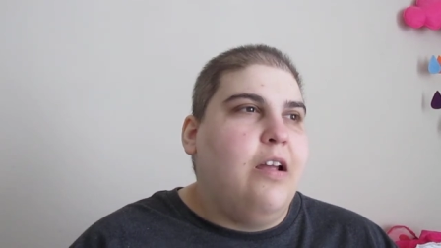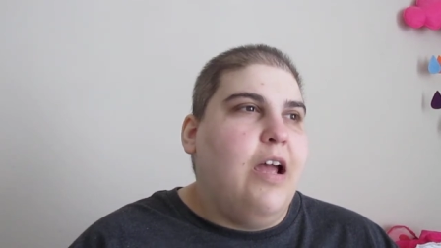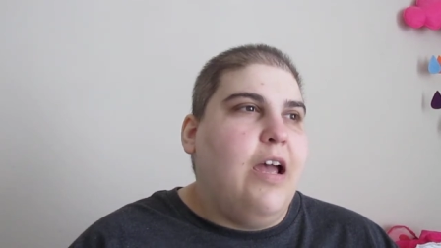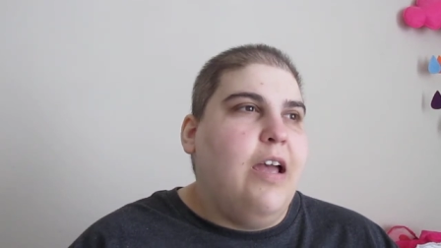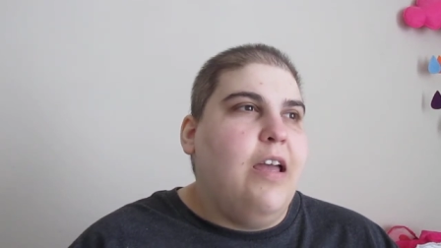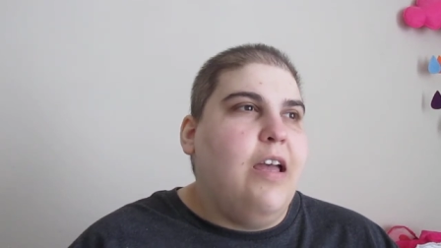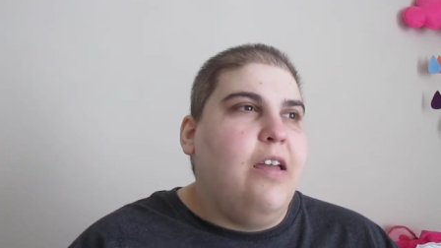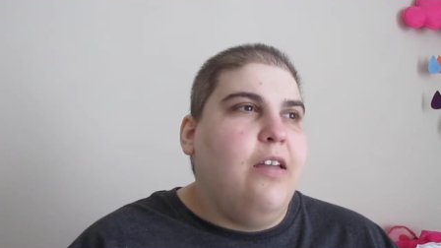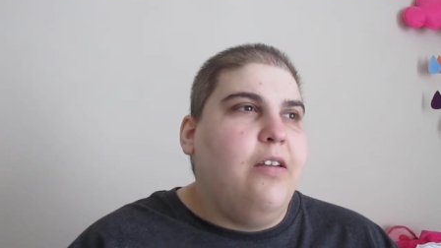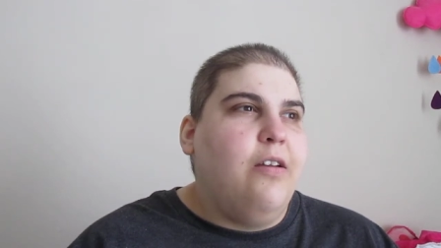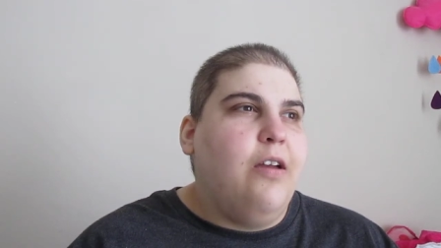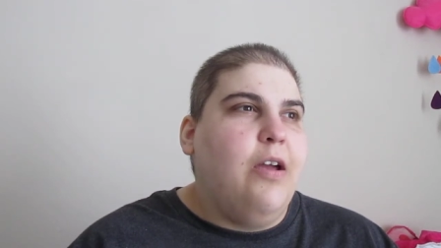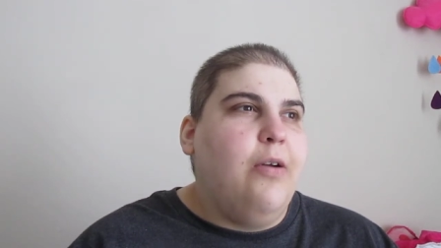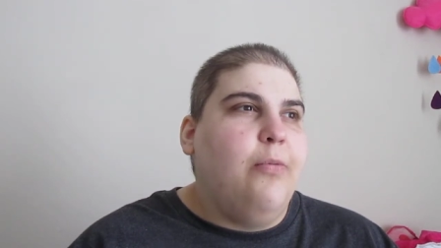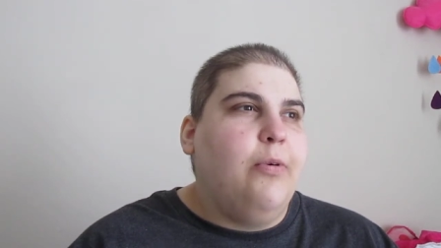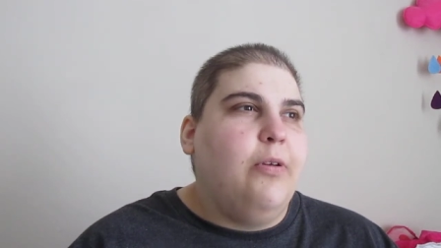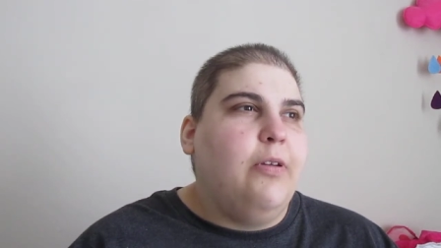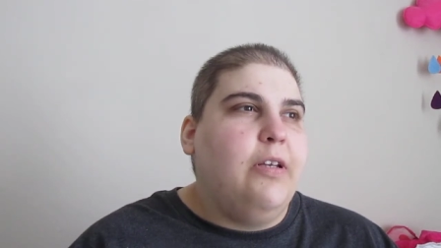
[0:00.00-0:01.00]
I, I
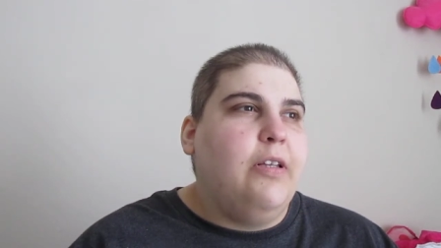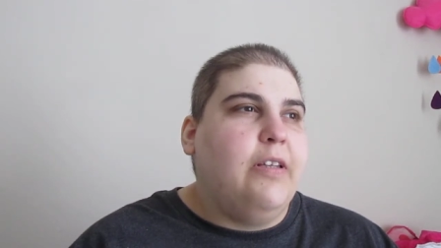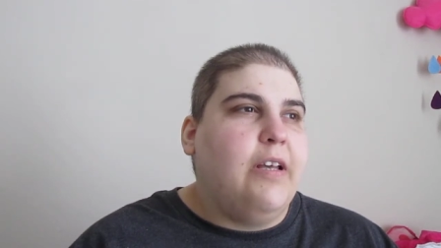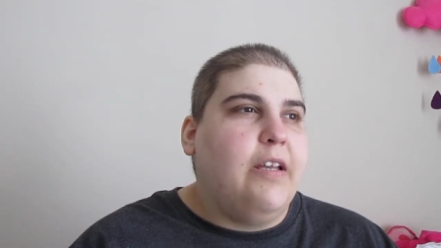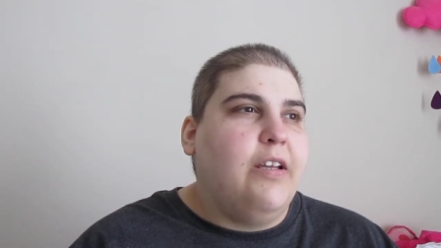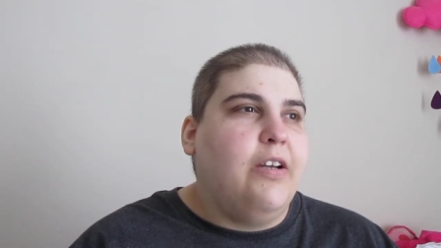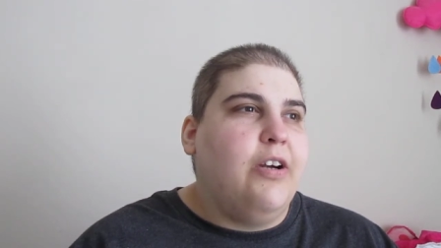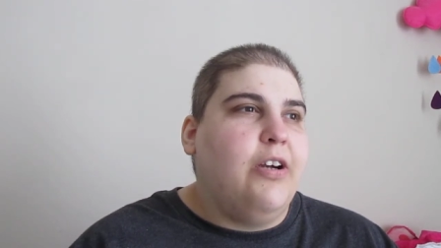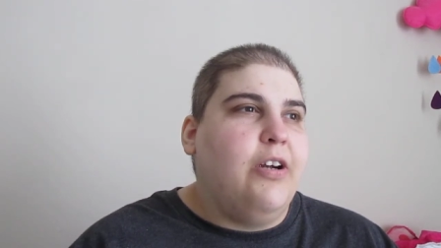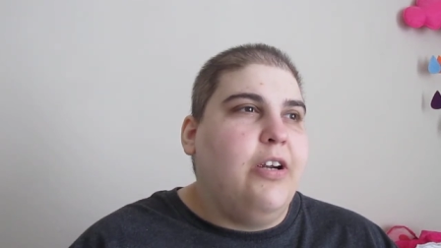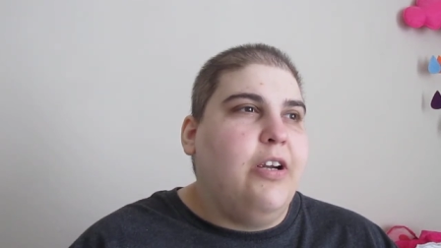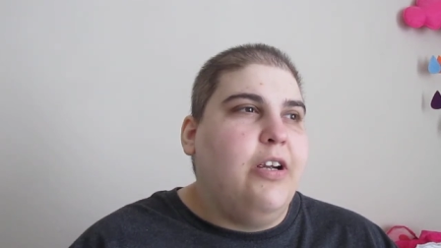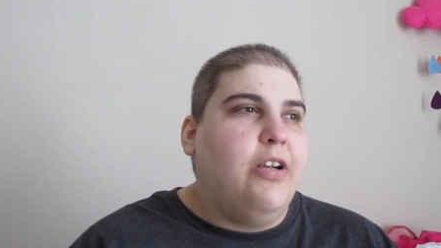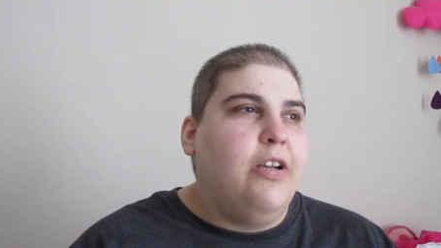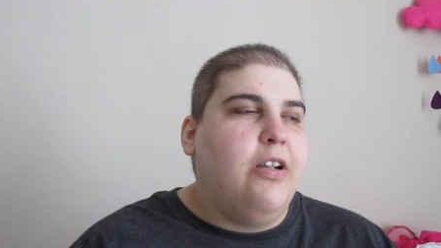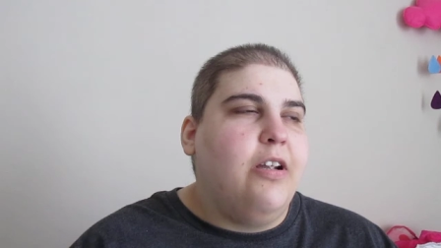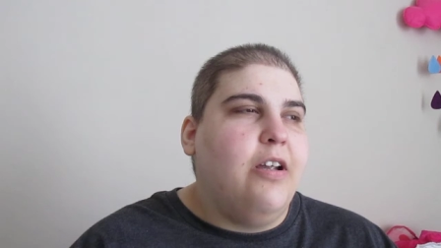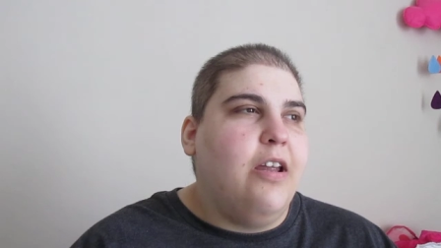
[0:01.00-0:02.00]
really like her
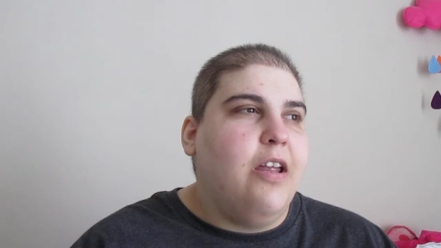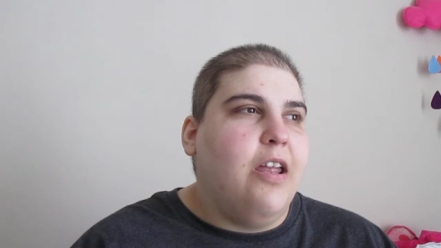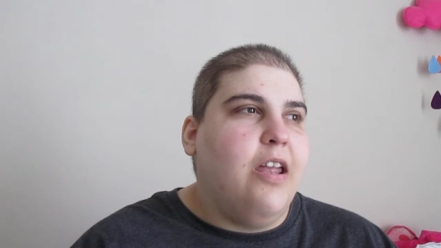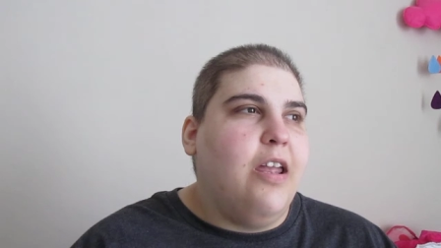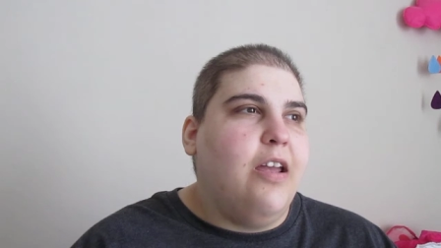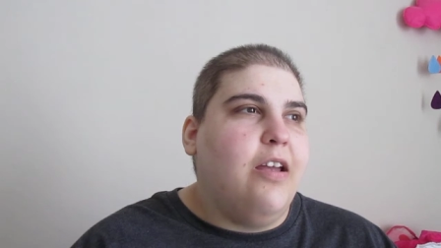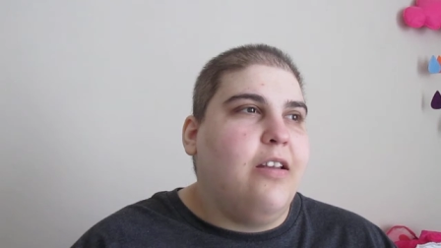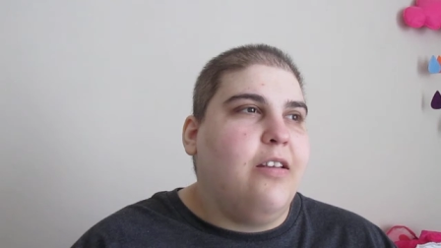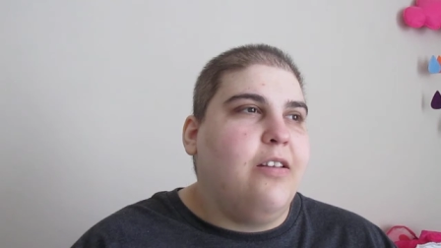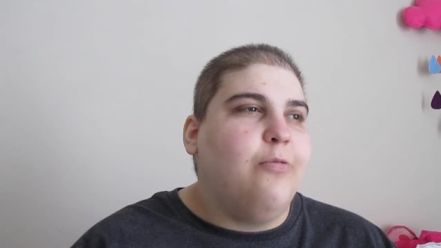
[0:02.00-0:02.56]
and